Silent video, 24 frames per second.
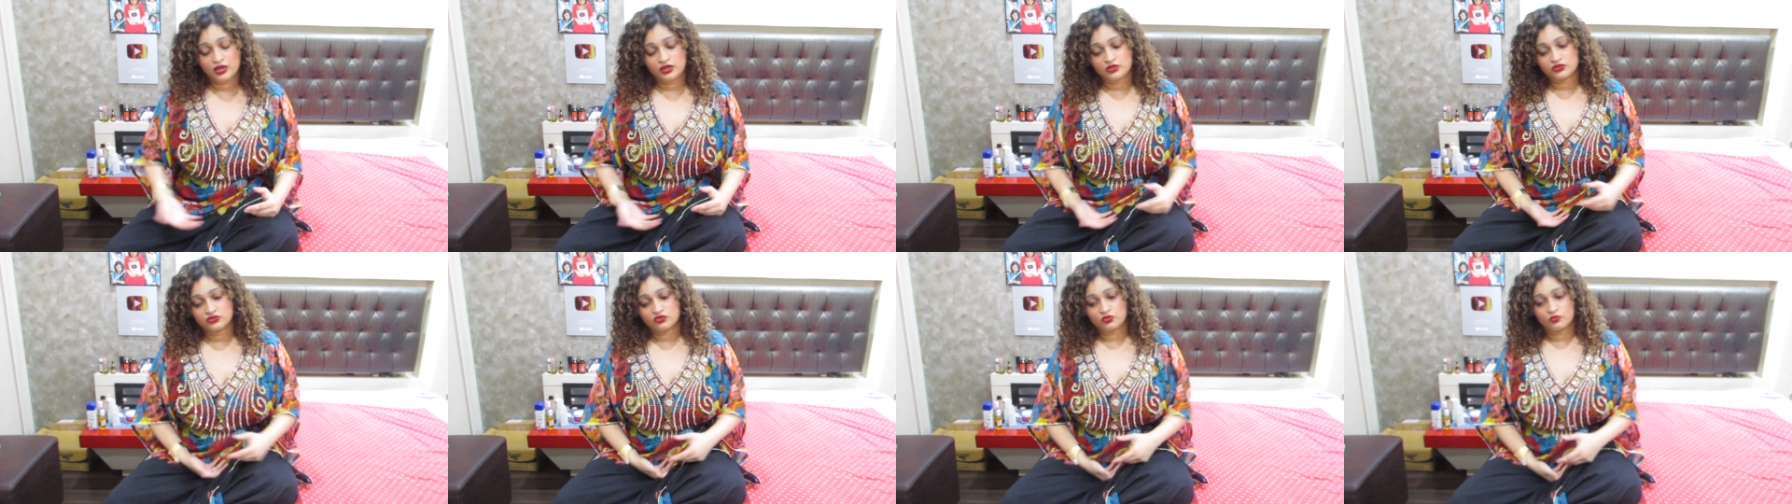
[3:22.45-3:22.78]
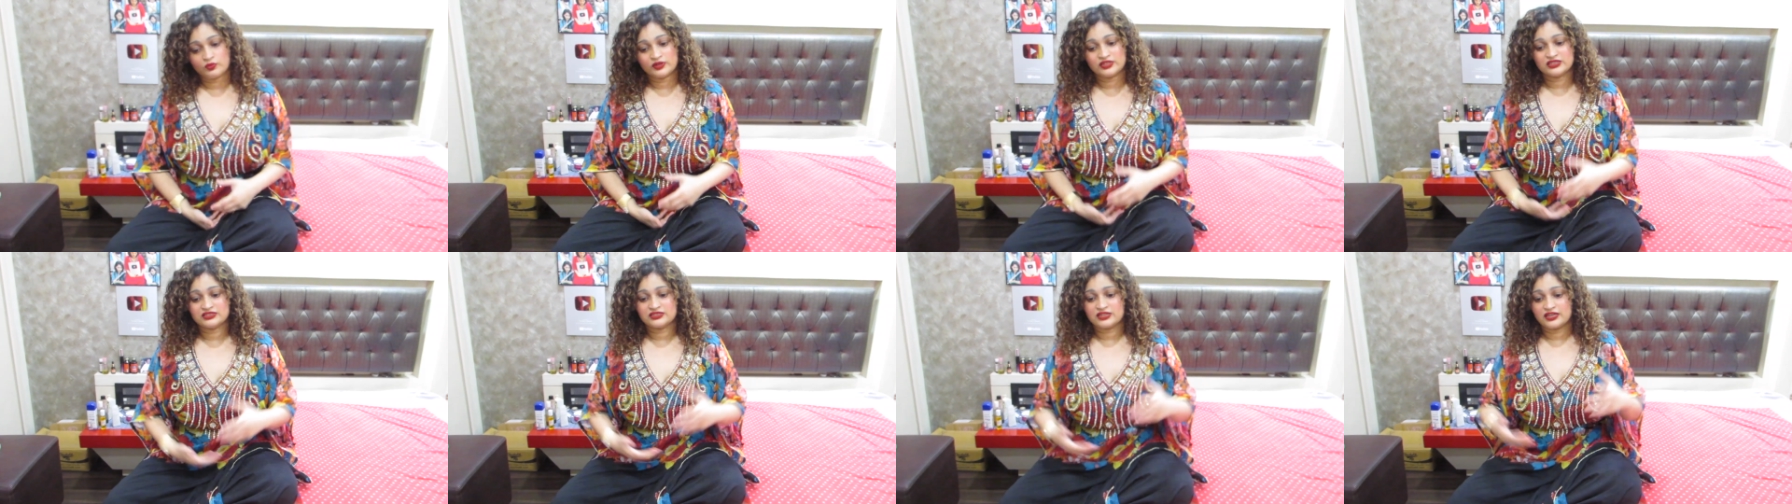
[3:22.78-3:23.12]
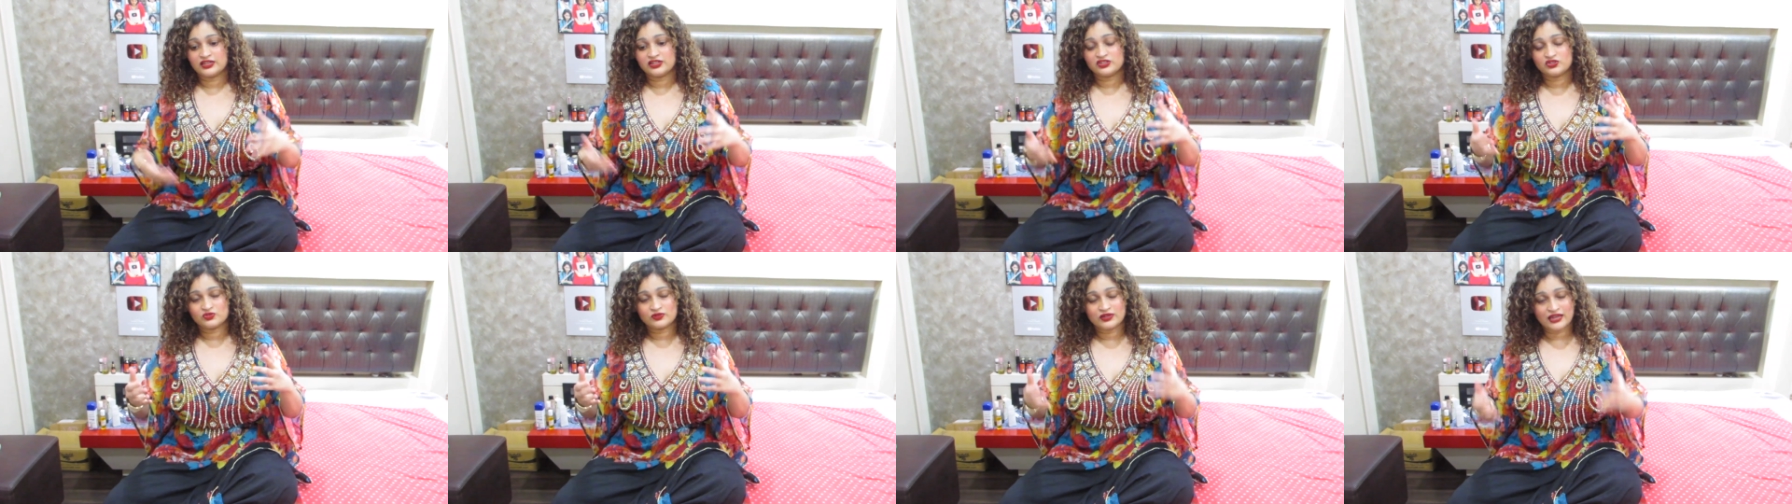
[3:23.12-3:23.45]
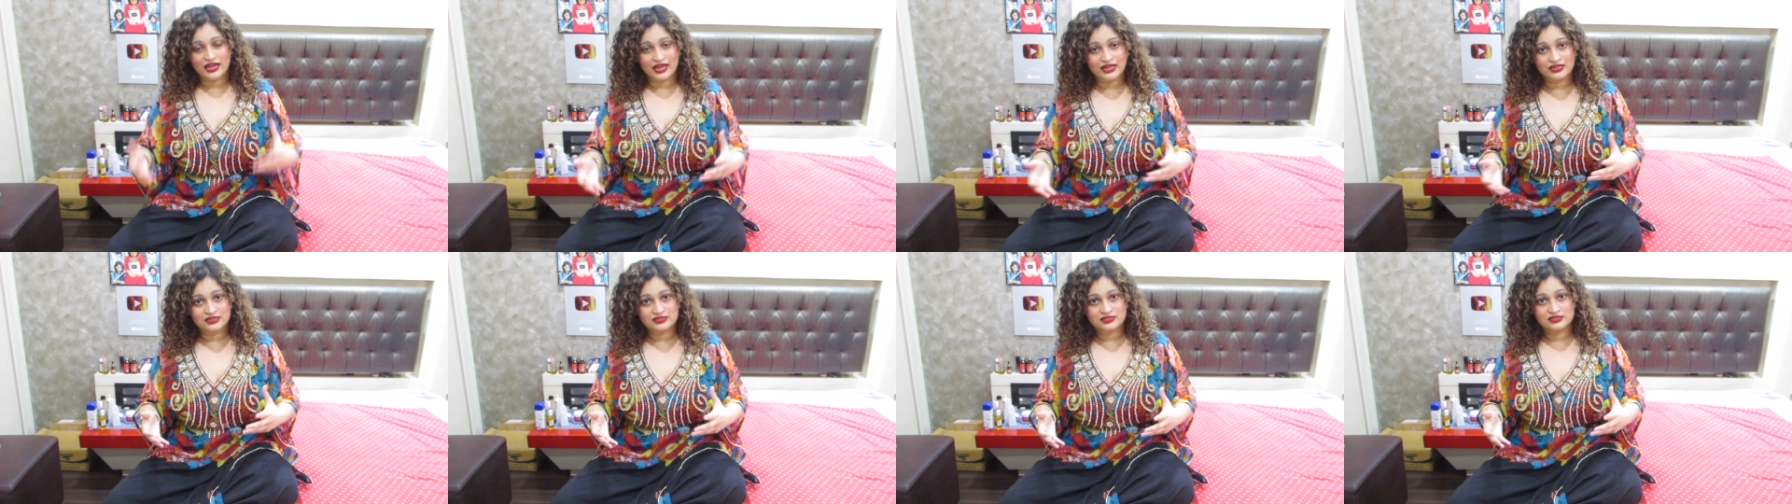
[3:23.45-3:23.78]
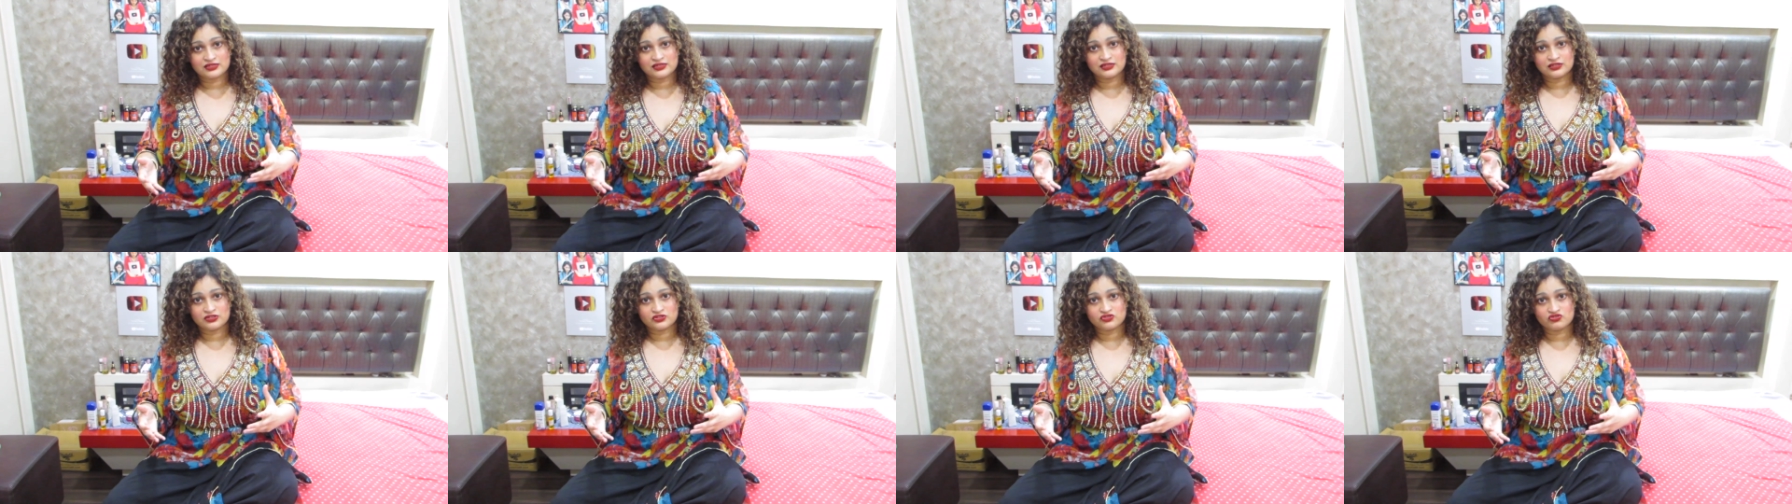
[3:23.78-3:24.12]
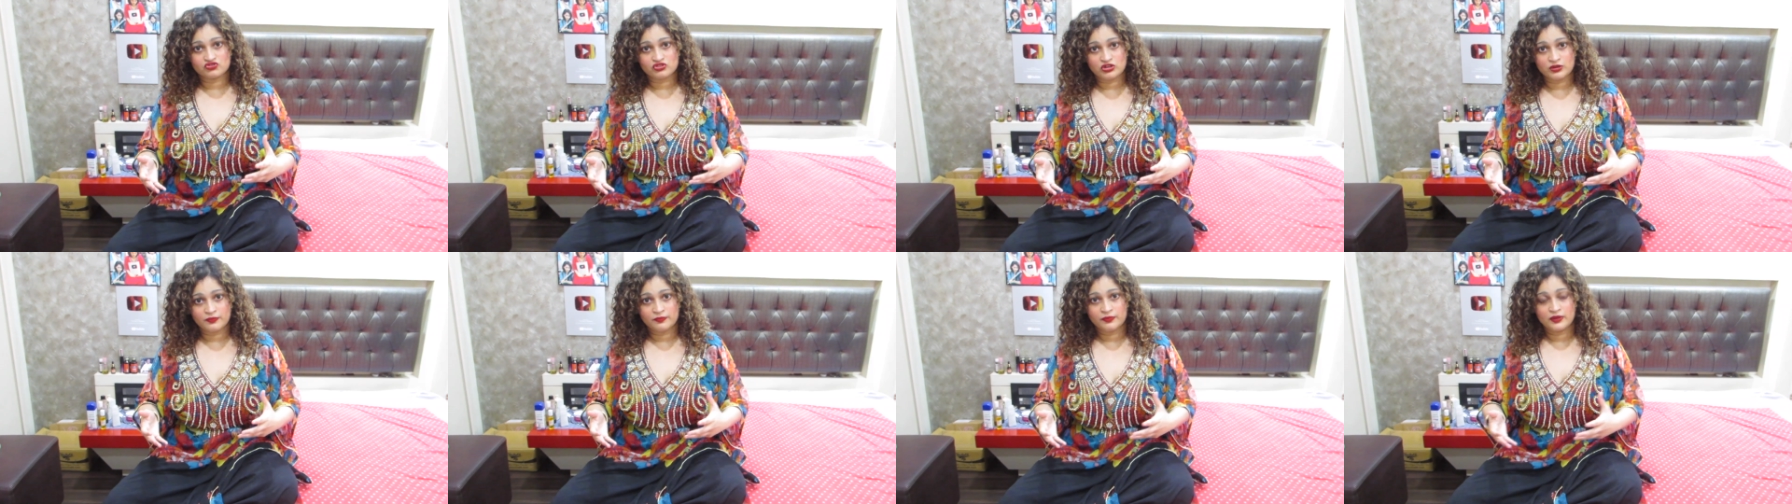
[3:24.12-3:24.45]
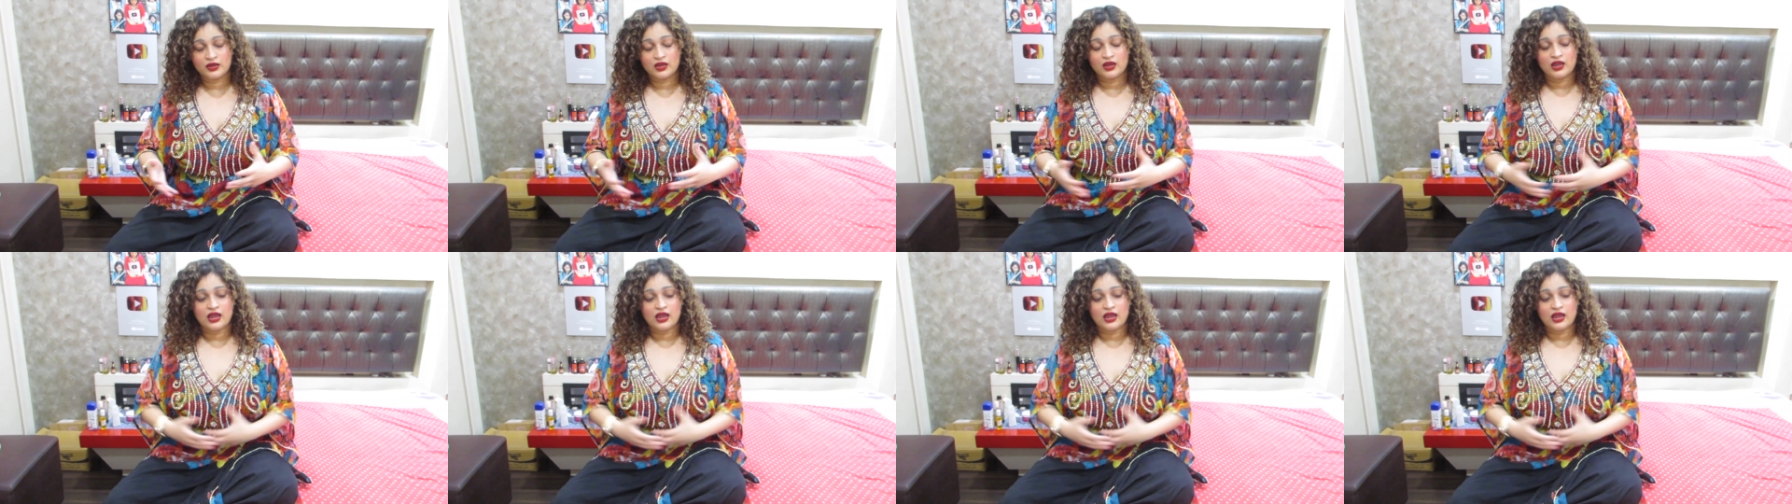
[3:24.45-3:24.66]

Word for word: So we decided to cancel the trip